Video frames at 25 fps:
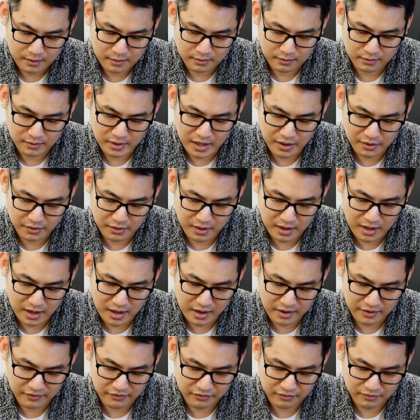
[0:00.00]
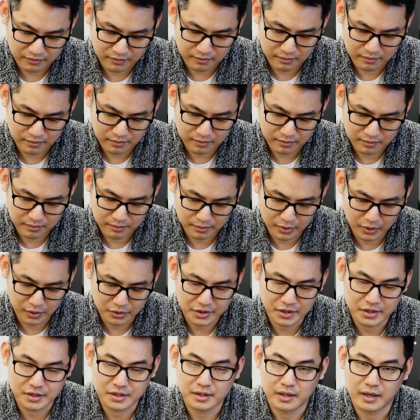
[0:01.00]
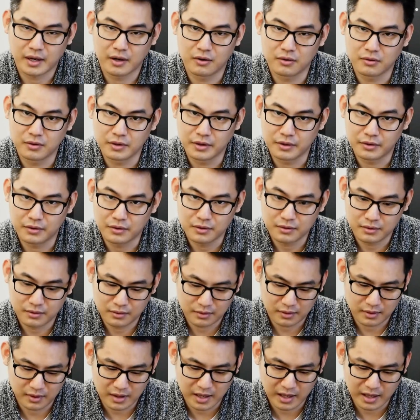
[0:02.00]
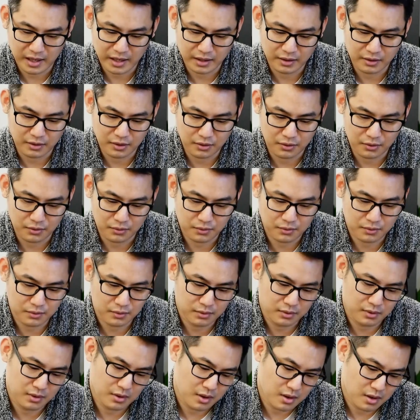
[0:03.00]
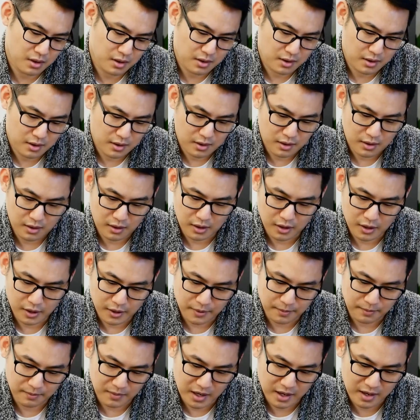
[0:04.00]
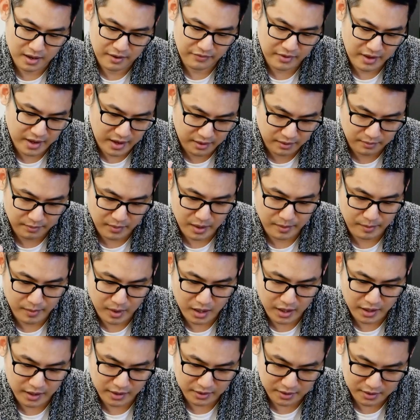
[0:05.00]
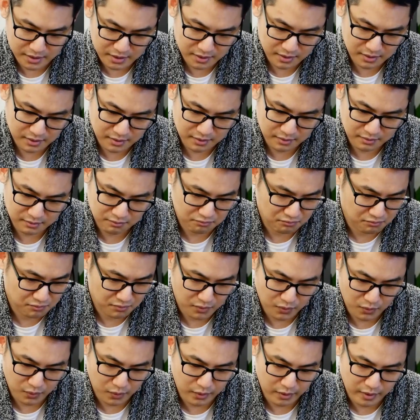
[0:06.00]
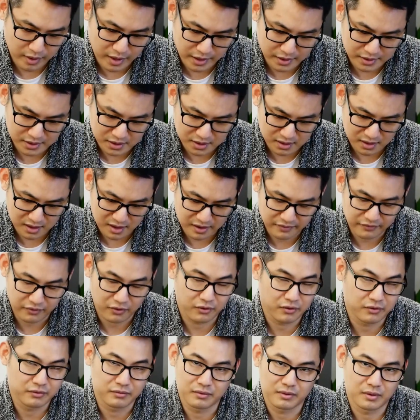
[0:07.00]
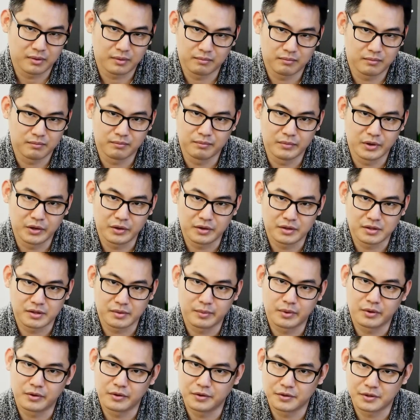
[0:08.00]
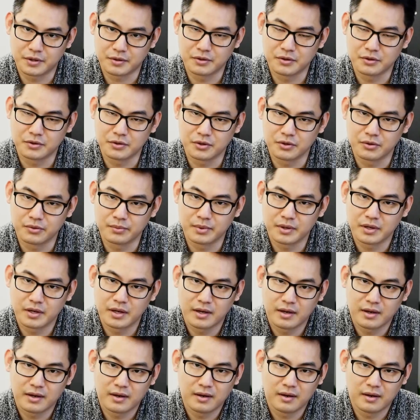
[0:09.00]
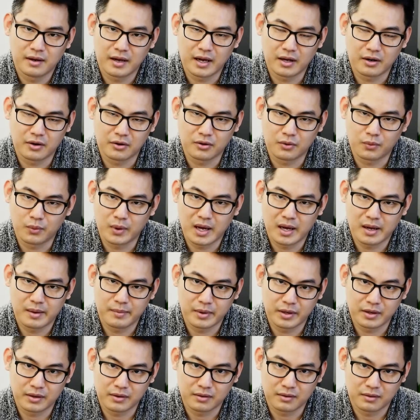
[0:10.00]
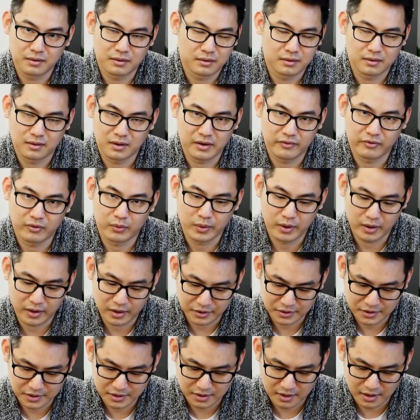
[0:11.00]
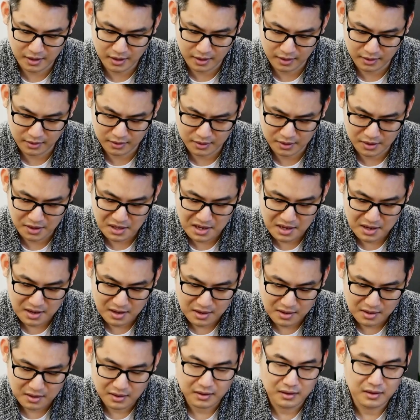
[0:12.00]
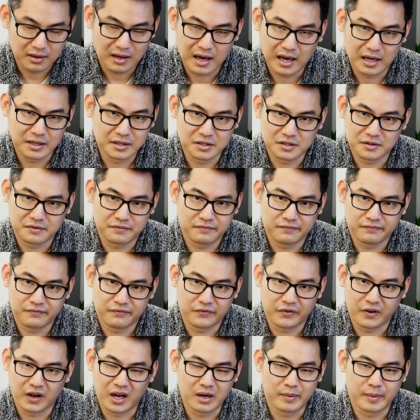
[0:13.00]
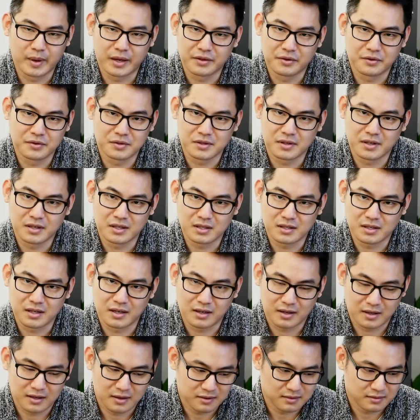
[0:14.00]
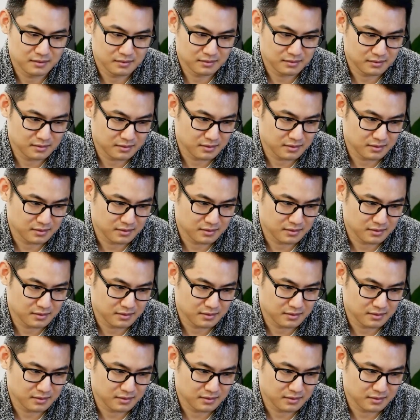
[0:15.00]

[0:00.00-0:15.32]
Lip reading: now that I've purchased Carole Little, I know I have that in my mind, whereas I've heard millions of bolos on YouTube and on the web and everywhere else, and I just forget about those things. Like